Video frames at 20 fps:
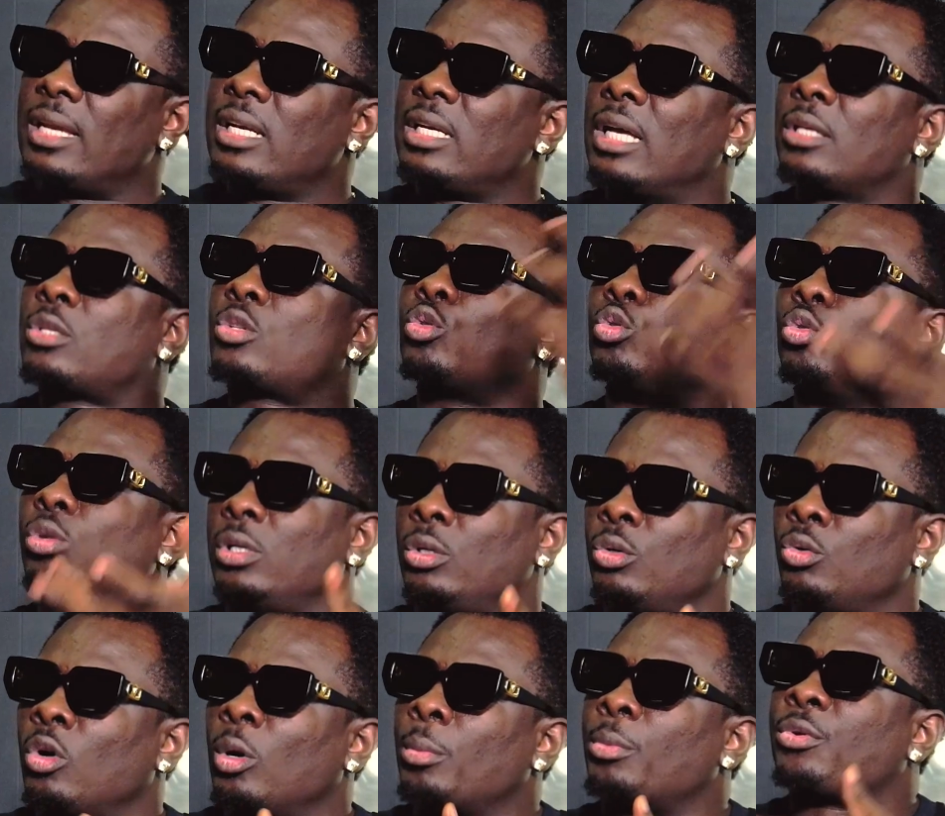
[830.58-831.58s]
needed to, you
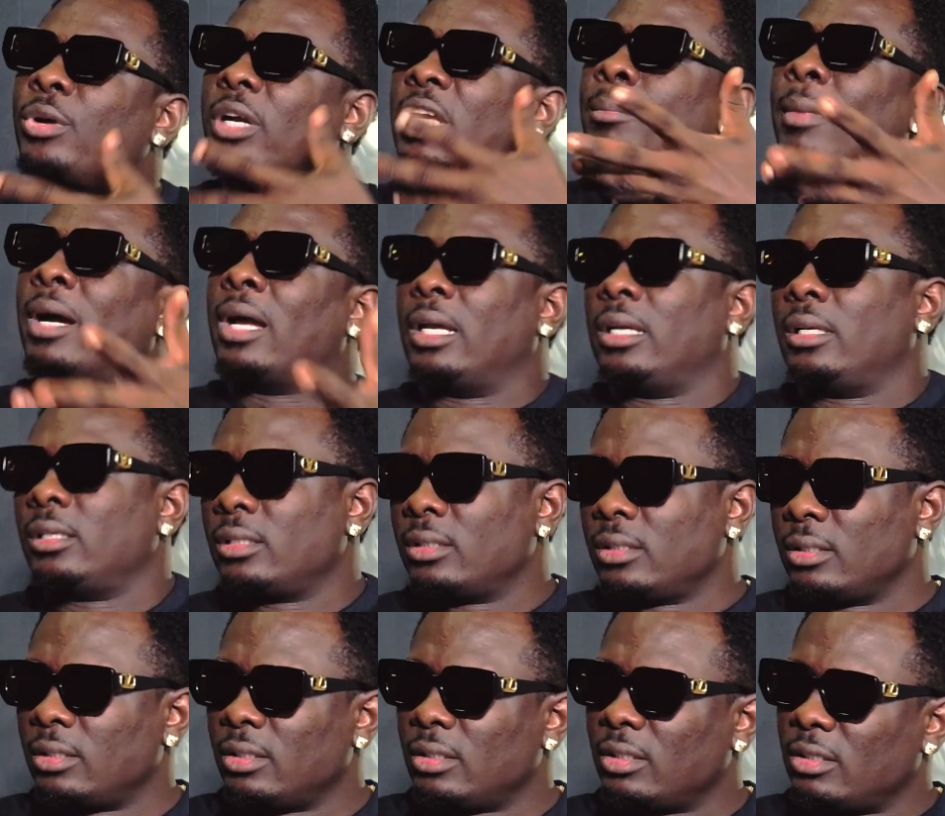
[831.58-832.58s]
know, upgrade my
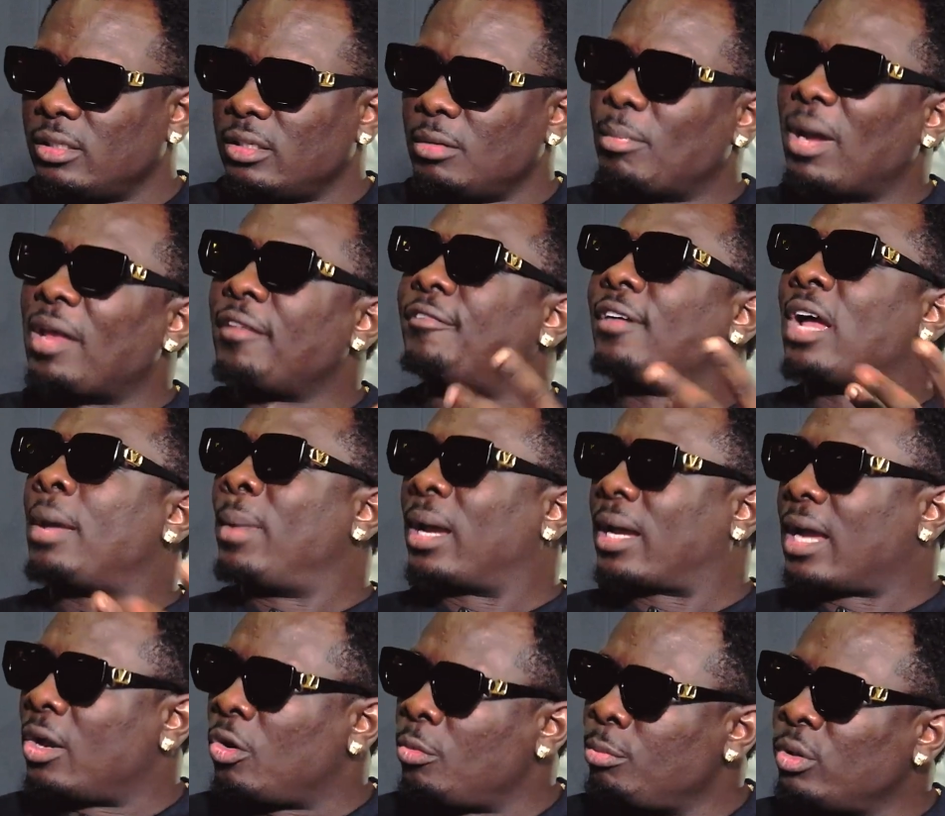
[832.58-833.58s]
vibe, my
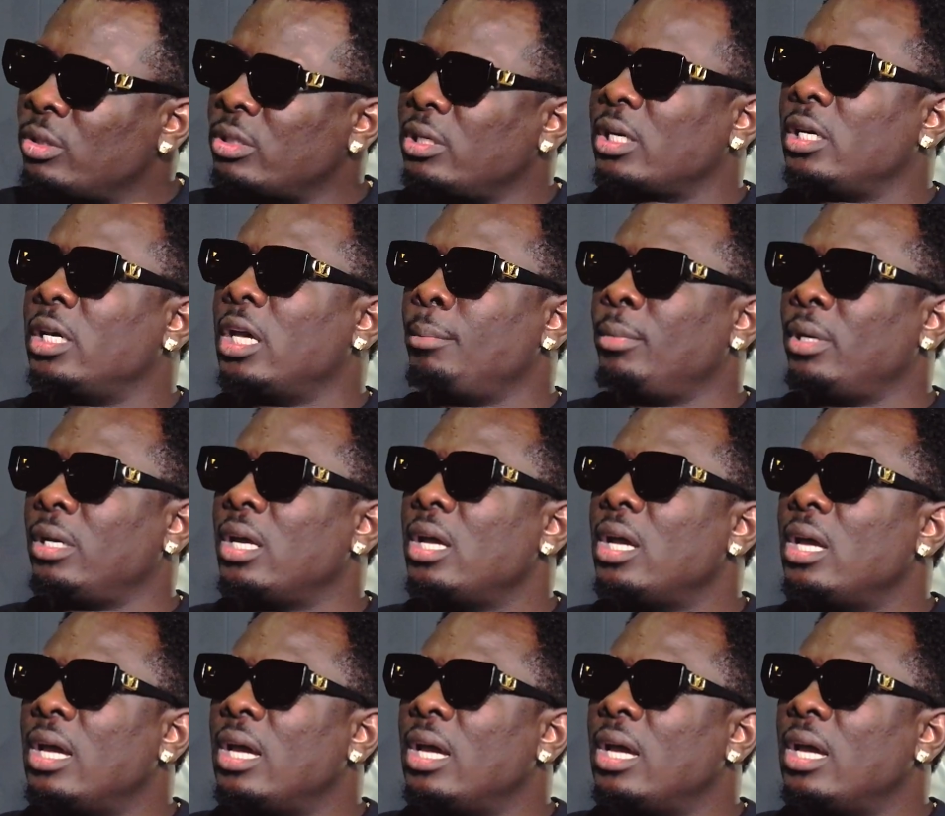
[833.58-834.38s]
kind of music. Get me?